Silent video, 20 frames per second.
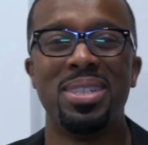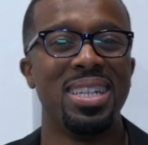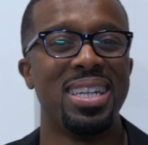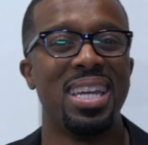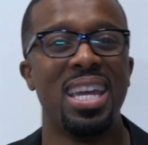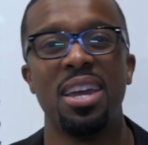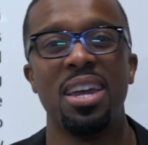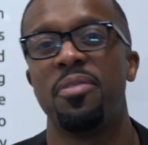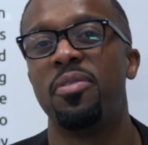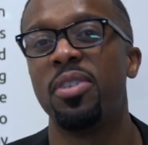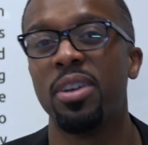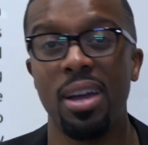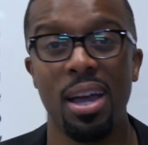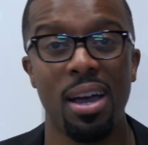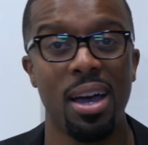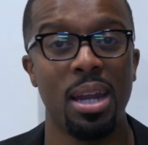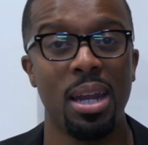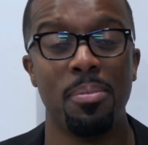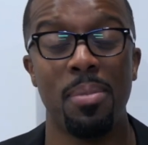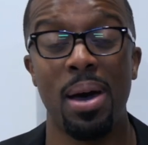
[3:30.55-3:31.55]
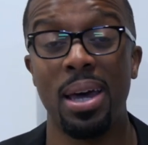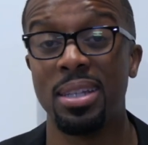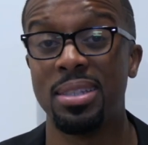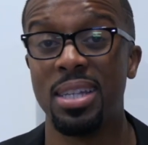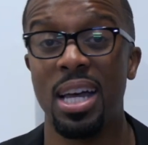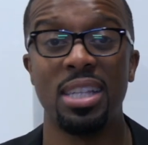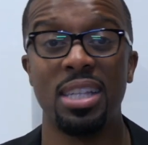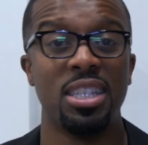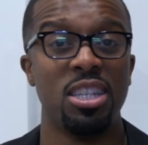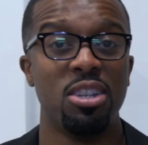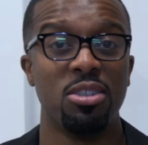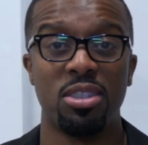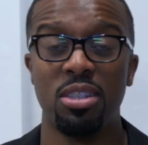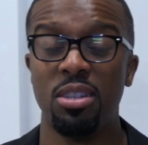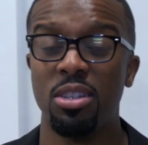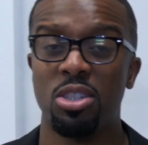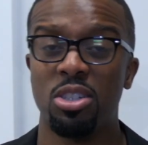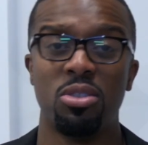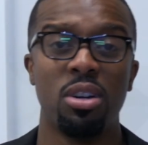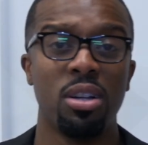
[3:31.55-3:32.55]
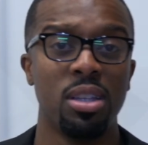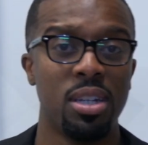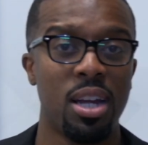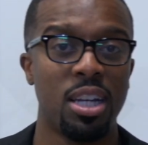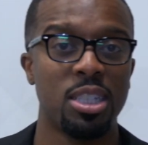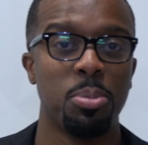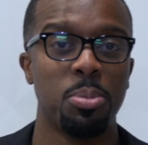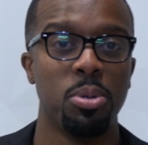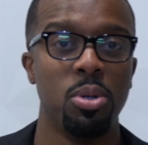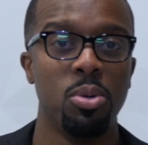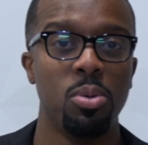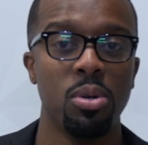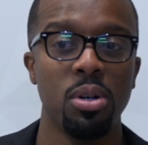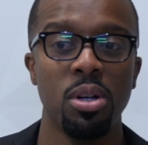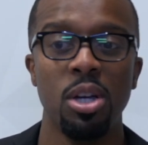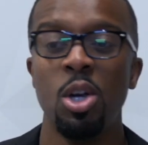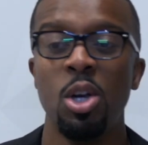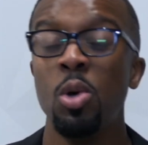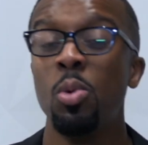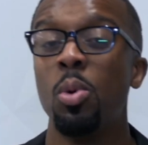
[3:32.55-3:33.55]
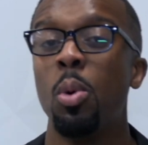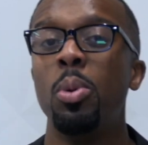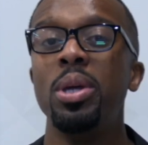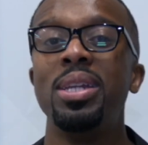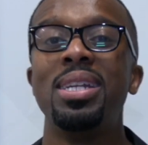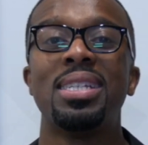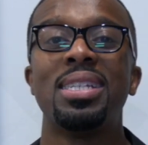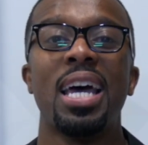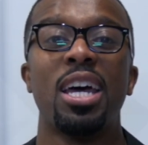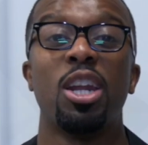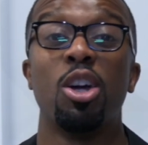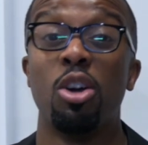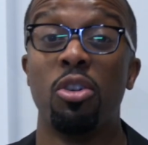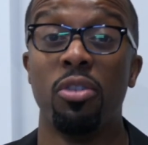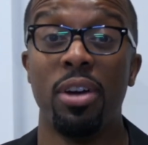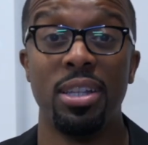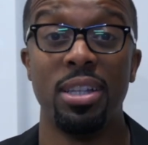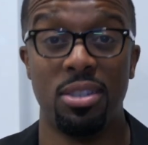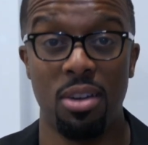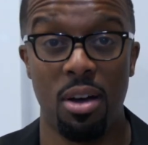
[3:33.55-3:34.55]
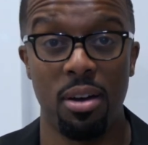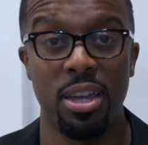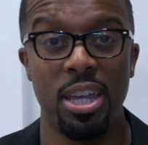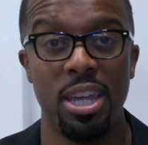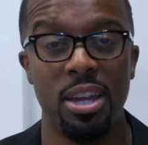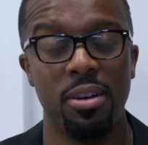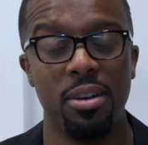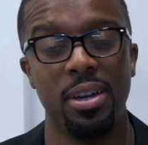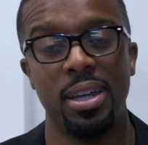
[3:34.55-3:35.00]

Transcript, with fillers: you can't figure out how to monetize it and you're still a struggling entrepreneur? We just had a great talk here